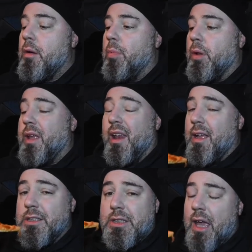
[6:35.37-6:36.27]
but they
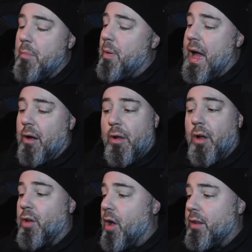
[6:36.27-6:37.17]
didn't skimp out
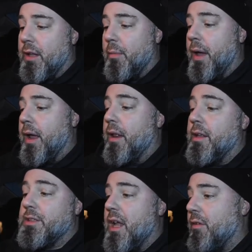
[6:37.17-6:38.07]
on nothing, man. And
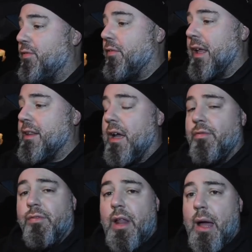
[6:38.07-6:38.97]
it's not like that
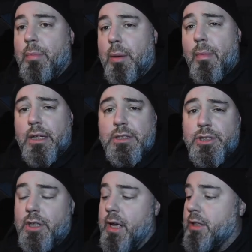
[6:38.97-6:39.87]
floppy mess
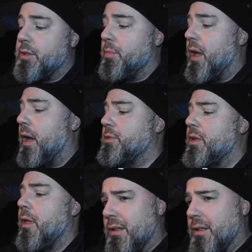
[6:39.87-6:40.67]
that you get sometimes.